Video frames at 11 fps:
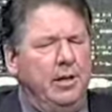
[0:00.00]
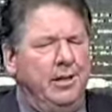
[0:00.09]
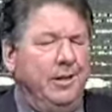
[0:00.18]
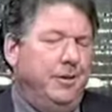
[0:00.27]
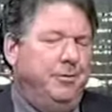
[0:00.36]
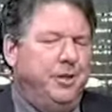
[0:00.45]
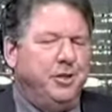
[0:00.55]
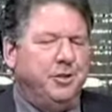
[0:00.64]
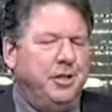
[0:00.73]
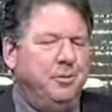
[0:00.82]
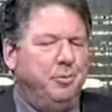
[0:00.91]
The
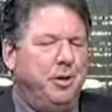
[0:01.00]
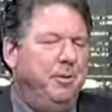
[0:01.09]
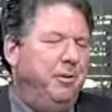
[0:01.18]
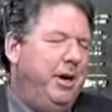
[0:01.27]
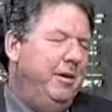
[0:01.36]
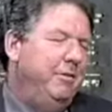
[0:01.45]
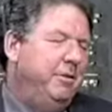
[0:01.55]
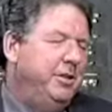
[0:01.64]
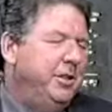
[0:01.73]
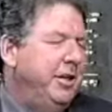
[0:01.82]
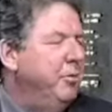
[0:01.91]
unofficial unemployment rate I've
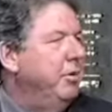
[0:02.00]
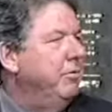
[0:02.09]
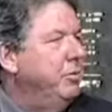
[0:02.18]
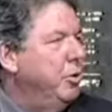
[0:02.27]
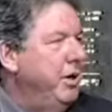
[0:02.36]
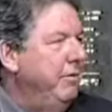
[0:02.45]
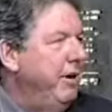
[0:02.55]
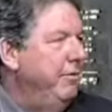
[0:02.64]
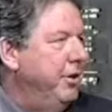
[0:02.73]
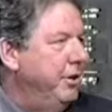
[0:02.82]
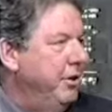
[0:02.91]
heard is anywhere from
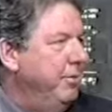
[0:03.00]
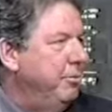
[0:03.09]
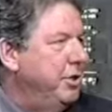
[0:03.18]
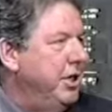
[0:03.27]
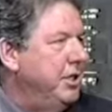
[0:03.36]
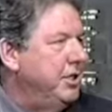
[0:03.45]
25 to 30%.